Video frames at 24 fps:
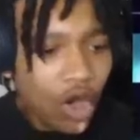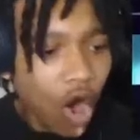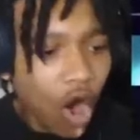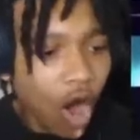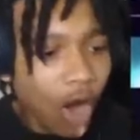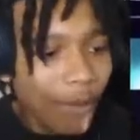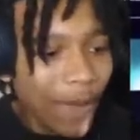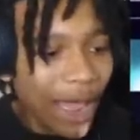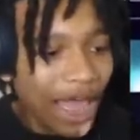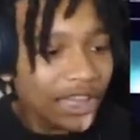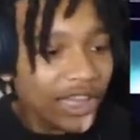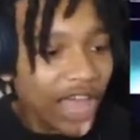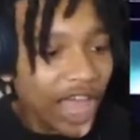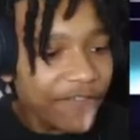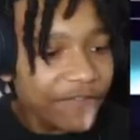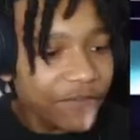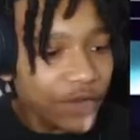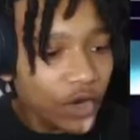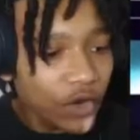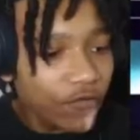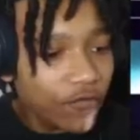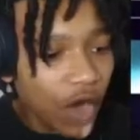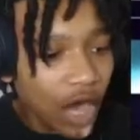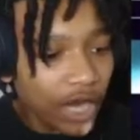On my life,
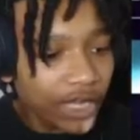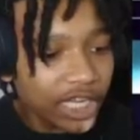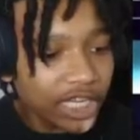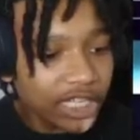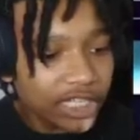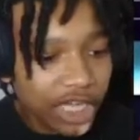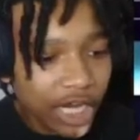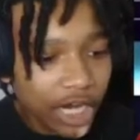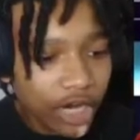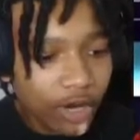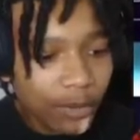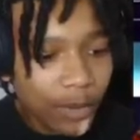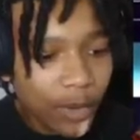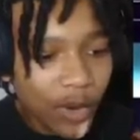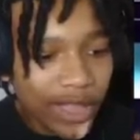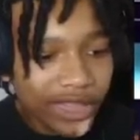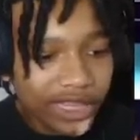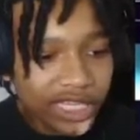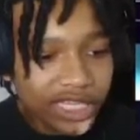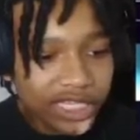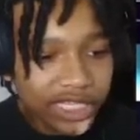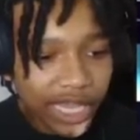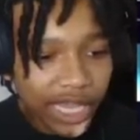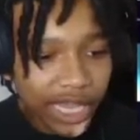you're fucking terrible
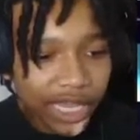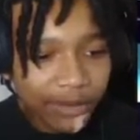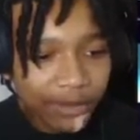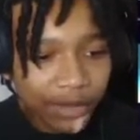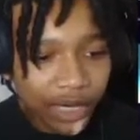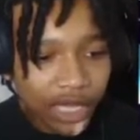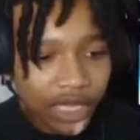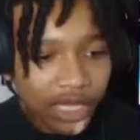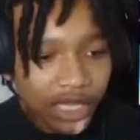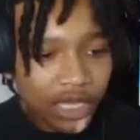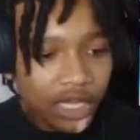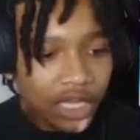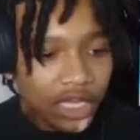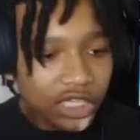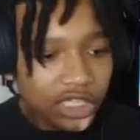at this game, bro.